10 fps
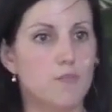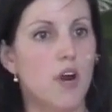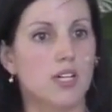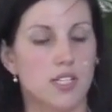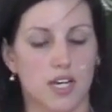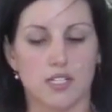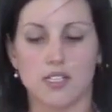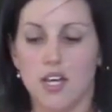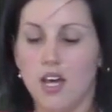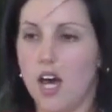the process.
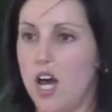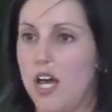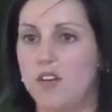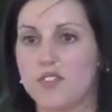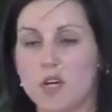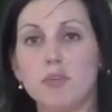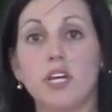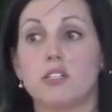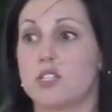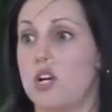If
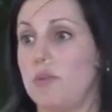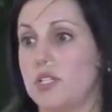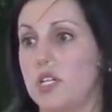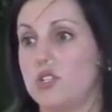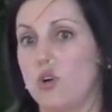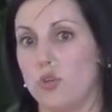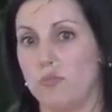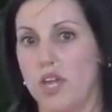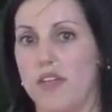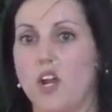somebody at Starbucks had told
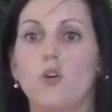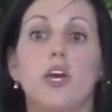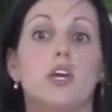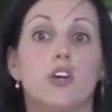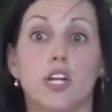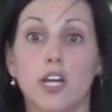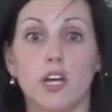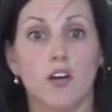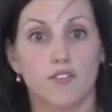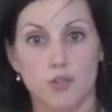me that, okay, you're going to
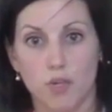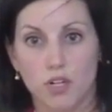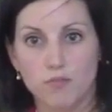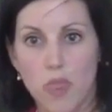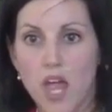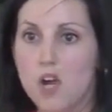get comfortable,